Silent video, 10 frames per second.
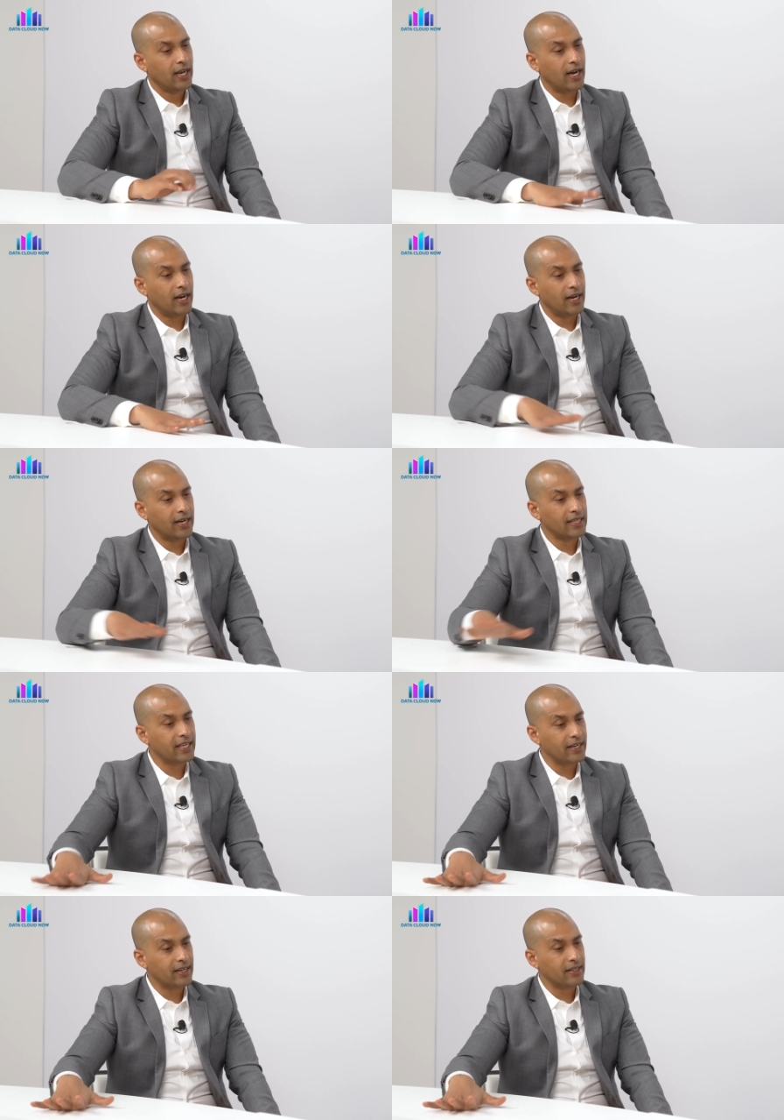Uh,
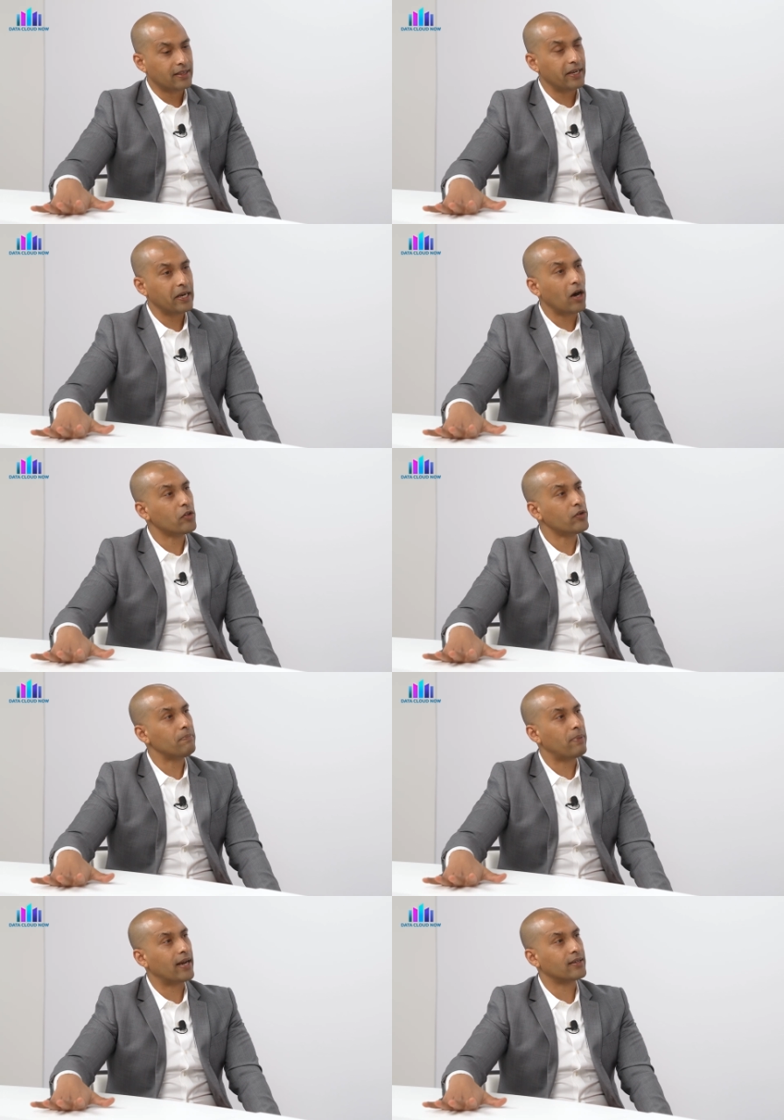the, the other
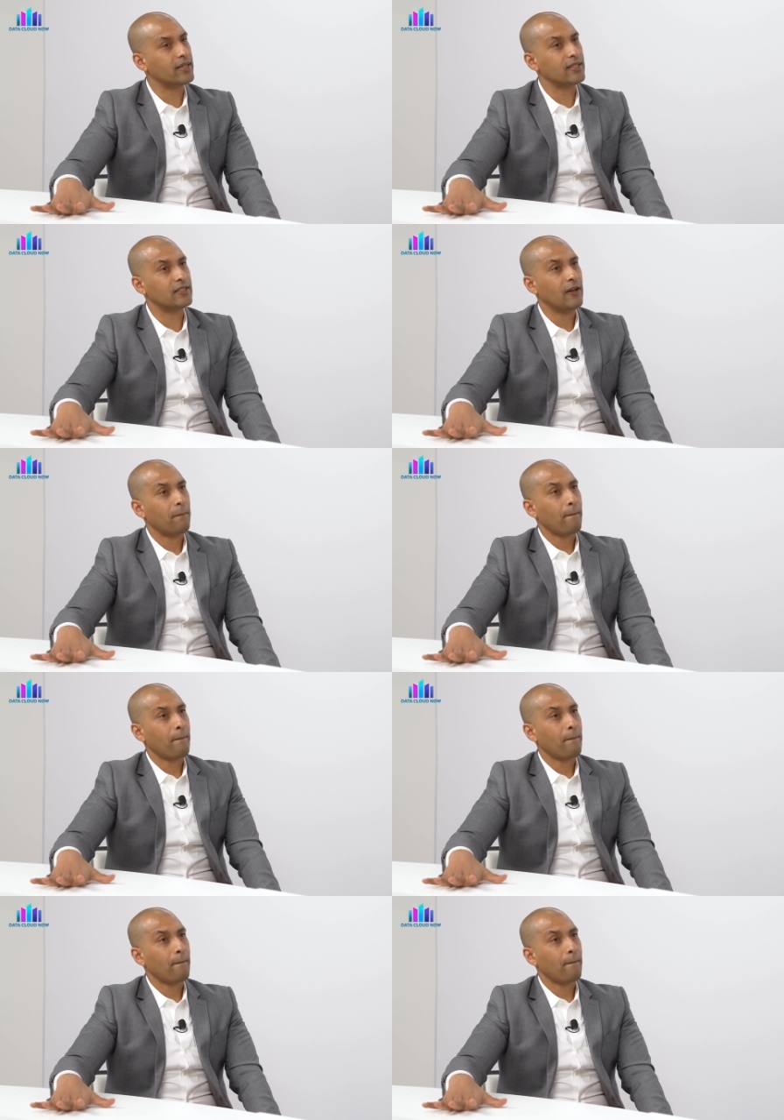impact is